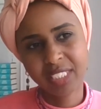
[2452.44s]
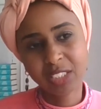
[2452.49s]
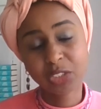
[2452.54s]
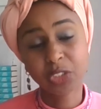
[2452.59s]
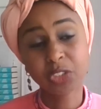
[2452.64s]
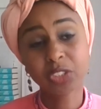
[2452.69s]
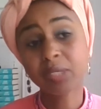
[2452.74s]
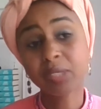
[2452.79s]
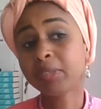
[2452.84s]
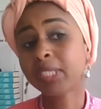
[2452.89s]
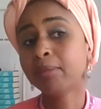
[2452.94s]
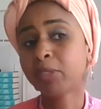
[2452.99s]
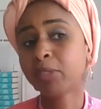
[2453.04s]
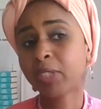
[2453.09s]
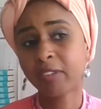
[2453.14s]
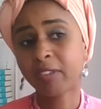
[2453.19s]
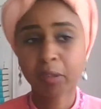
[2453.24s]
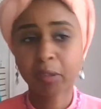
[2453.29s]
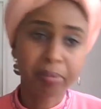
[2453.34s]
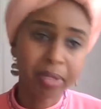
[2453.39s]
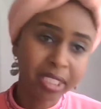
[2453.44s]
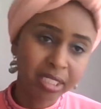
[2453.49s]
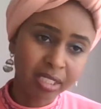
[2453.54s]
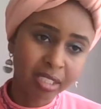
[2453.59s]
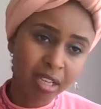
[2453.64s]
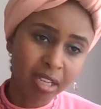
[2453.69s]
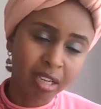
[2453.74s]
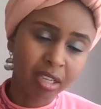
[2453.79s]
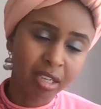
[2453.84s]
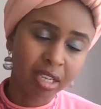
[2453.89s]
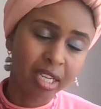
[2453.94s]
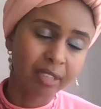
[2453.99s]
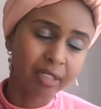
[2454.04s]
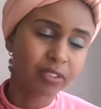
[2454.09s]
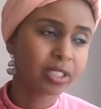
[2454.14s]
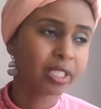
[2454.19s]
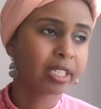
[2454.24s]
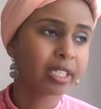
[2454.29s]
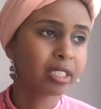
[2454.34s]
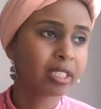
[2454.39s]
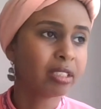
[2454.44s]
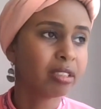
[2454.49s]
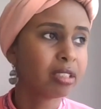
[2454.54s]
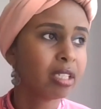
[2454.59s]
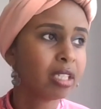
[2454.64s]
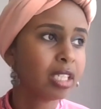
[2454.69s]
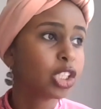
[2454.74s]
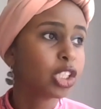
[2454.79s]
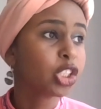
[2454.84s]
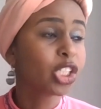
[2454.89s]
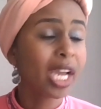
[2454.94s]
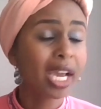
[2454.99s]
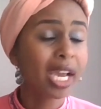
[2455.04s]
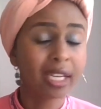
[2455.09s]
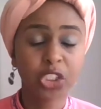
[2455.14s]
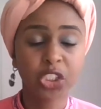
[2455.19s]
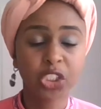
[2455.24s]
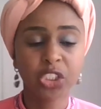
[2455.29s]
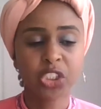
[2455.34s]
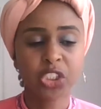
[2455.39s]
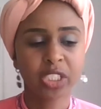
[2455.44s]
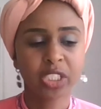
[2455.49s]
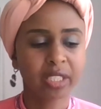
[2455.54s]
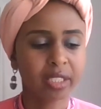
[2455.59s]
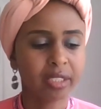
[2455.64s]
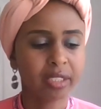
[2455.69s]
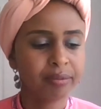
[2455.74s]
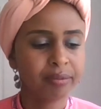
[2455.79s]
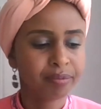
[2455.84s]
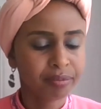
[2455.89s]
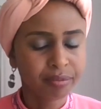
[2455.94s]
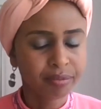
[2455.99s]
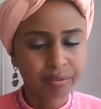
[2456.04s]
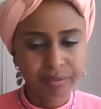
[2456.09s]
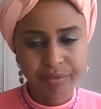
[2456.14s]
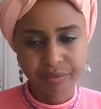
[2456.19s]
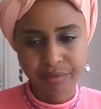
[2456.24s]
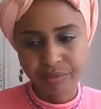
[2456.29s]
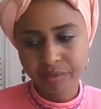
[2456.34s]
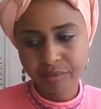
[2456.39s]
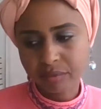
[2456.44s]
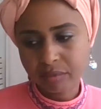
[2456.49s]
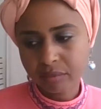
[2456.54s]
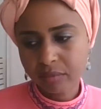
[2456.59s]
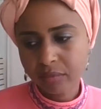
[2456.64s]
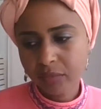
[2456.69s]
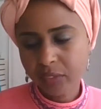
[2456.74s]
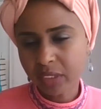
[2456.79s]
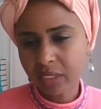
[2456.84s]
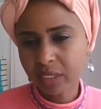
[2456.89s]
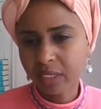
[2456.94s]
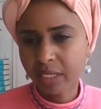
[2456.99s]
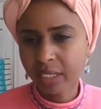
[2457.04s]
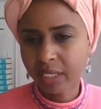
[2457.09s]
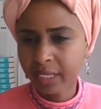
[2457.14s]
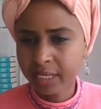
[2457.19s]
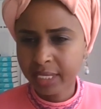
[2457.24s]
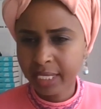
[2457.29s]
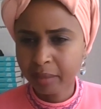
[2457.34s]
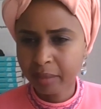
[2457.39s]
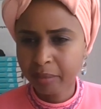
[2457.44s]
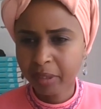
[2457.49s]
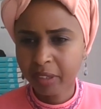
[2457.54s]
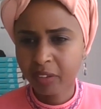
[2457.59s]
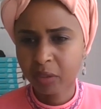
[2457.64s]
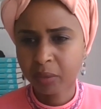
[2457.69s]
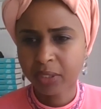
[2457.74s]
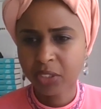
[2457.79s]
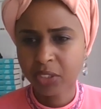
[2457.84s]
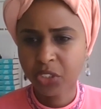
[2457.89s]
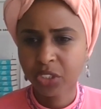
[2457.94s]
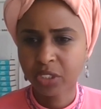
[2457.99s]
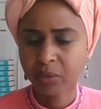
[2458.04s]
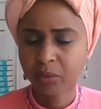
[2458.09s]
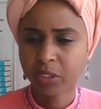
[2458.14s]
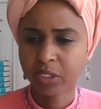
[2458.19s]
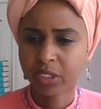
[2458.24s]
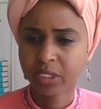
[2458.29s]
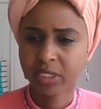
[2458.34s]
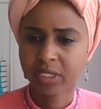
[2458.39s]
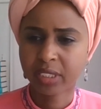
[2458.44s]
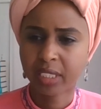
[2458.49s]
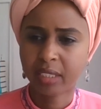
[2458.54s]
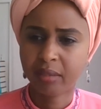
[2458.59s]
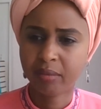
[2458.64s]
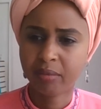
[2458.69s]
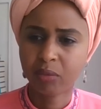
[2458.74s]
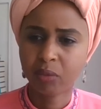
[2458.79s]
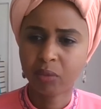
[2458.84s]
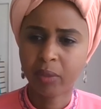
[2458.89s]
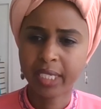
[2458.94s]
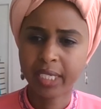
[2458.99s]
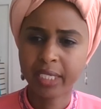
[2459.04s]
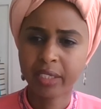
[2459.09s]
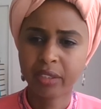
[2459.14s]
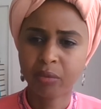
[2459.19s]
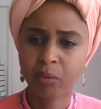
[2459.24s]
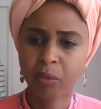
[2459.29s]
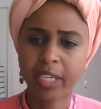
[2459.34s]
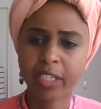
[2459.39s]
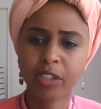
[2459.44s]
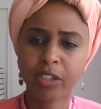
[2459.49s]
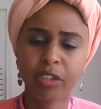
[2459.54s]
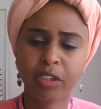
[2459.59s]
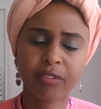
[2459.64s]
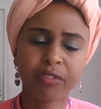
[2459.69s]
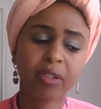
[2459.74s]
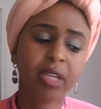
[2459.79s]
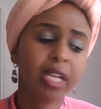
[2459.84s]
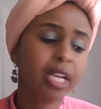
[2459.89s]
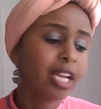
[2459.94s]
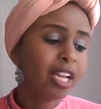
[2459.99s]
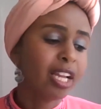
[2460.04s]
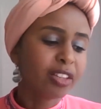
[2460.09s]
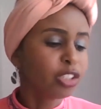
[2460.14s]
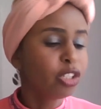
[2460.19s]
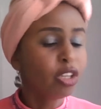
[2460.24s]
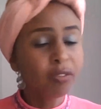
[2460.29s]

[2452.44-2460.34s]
So sometimes you have competing archives that can challenge each other. The second part of the question was, why novel?